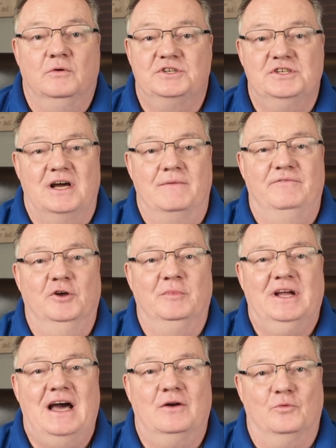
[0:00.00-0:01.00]
which I'm
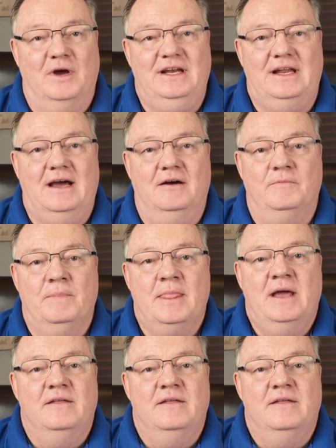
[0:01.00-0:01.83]
filming on right now.